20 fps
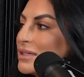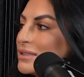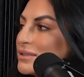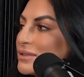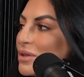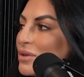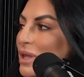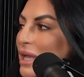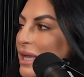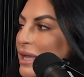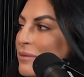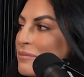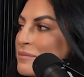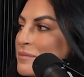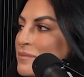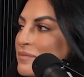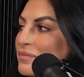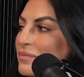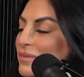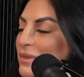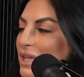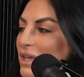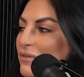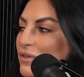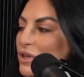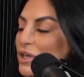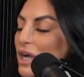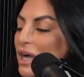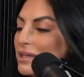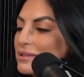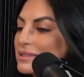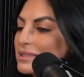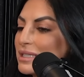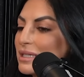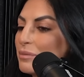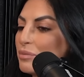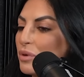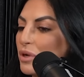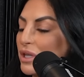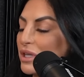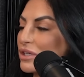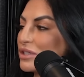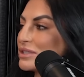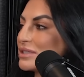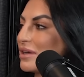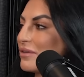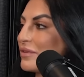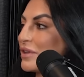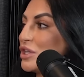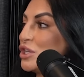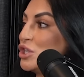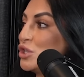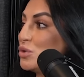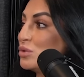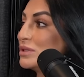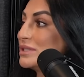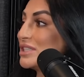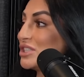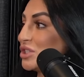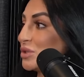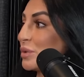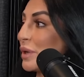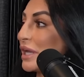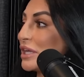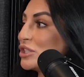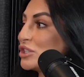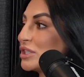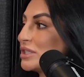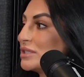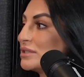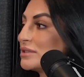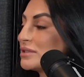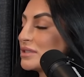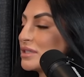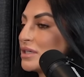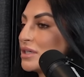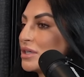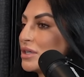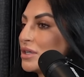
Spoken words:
So like if you're constantly putting yourself in new situations,